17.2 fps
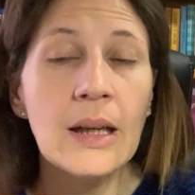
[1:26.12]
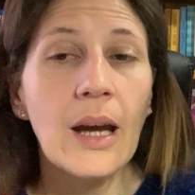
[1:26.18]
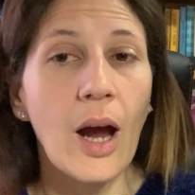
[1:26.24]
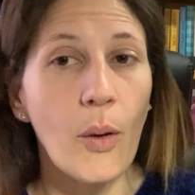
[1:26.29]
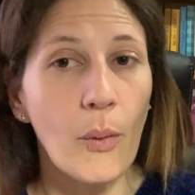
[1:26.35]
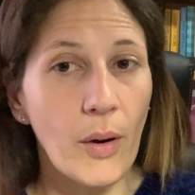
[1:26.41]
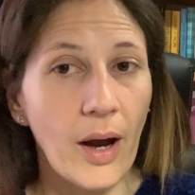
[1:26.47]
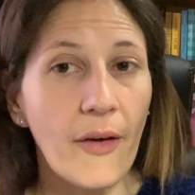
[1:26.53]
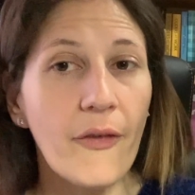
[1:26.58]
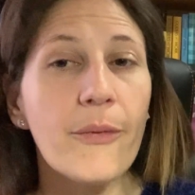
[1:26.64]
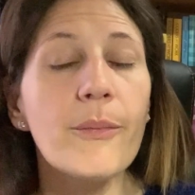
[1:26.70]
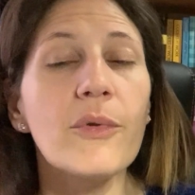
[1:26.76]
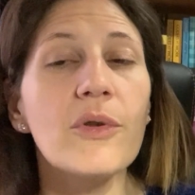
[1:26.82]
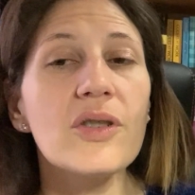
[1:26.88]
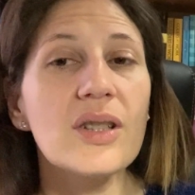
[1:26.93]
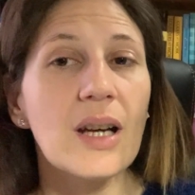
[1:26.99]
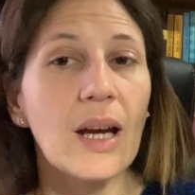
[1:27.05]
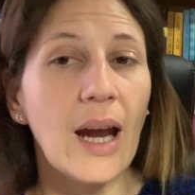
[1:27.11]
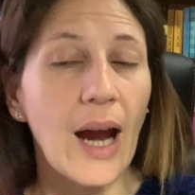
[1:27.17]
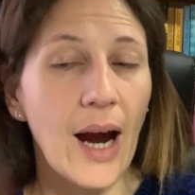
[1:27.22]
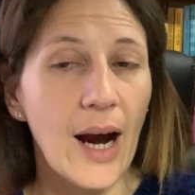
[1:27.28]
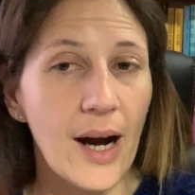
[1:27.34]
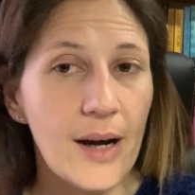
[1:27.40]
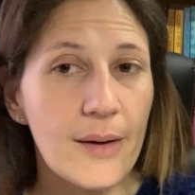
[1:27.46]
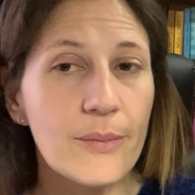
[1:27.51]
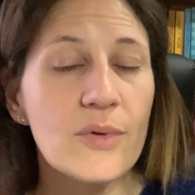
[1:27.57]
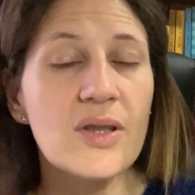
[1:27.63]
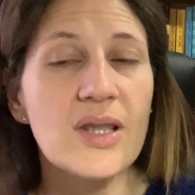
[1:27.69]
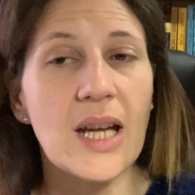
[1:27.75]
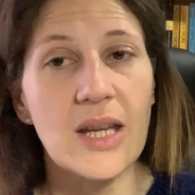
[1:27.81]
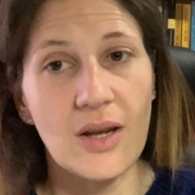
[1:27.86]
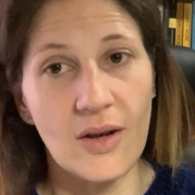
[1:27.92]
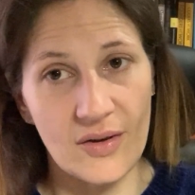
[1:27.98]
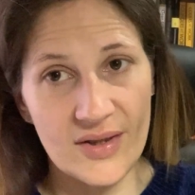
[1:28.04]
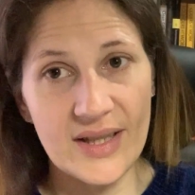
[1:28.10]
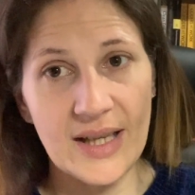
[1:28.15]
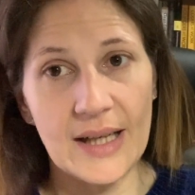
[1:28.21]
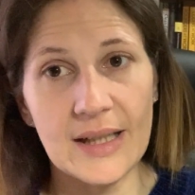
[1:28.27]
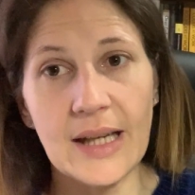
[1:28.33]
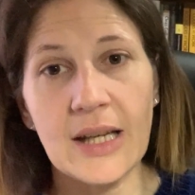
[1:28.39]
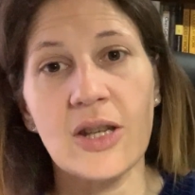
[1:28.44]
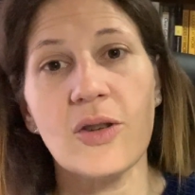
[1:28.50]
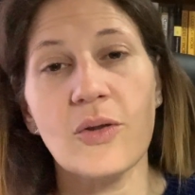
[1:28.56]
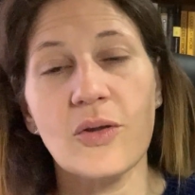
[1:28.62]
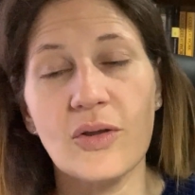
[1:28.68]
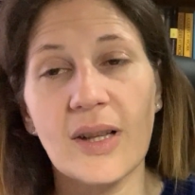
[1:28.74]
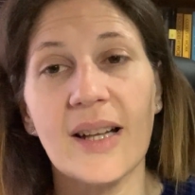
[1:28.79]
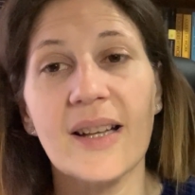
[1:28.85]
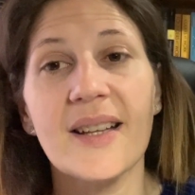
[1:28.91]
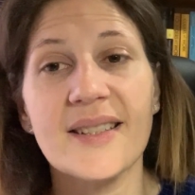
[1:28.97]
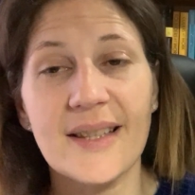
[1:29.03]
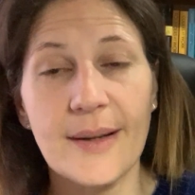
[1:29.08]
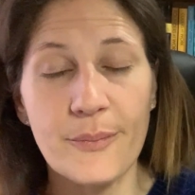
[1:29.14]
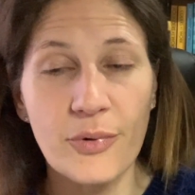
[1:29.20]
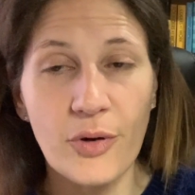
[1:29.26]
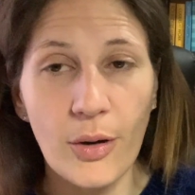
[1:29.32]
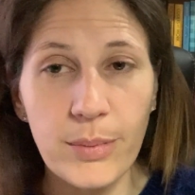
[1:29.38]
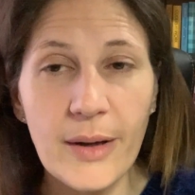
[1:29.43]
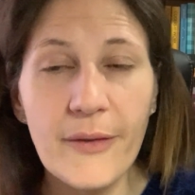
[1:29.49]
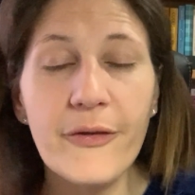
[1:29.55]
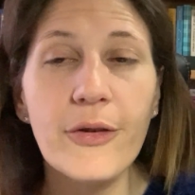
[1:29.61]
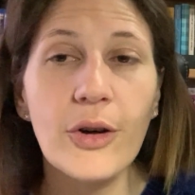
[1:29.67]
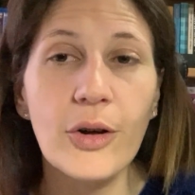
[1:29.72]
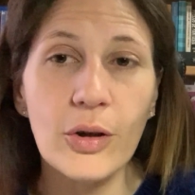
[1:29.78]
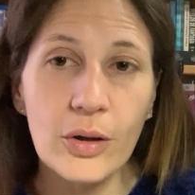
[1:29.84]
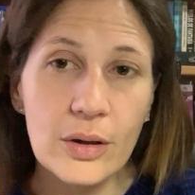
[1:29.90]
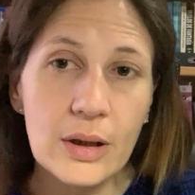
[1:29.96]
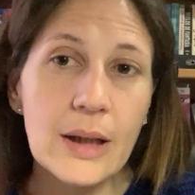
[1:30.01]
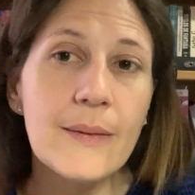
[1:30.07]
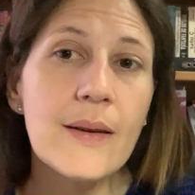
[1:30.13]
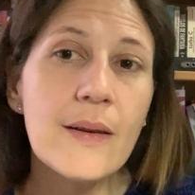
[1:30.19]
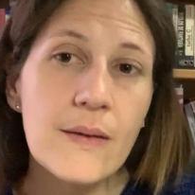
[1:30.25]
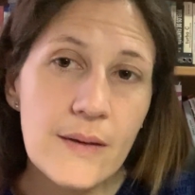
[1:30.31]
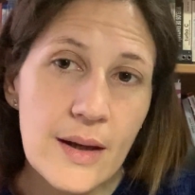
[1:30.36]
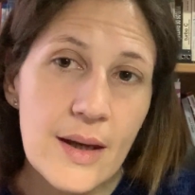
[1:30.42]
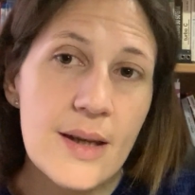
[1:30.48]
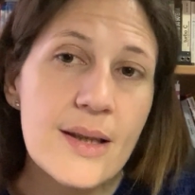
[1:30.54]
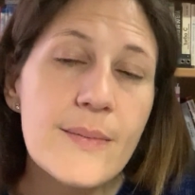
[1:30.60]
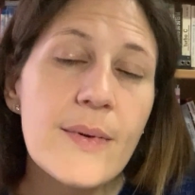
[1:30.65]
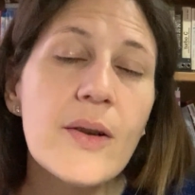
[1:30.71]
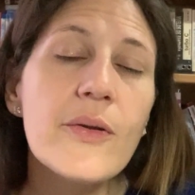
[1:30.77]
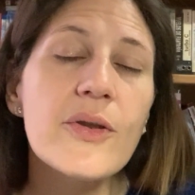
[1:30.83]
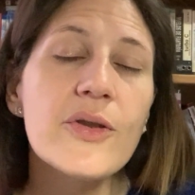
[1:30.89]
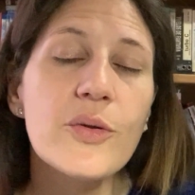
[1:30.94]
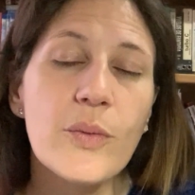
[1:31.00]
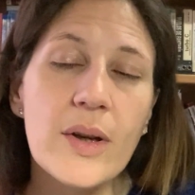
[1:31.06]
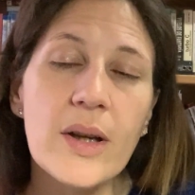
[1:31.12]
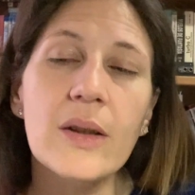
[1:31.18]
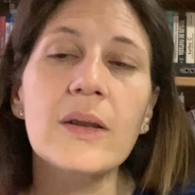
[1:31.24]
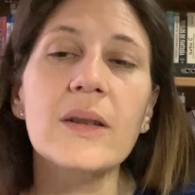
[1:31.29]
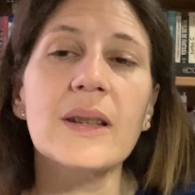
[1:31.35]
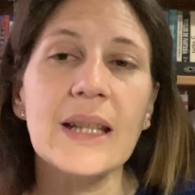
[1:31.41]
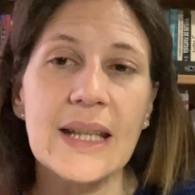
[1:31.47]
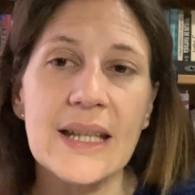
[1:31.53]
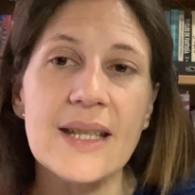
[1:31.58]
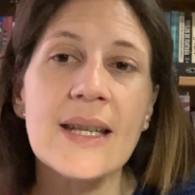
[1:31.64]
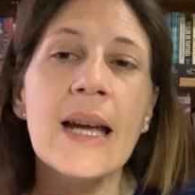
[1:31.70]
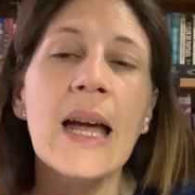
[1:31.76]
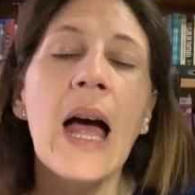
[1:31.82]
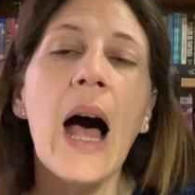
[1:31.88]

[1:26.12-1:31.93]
and we have more carbon dioxide, and you know that is a problem for all living things because we all need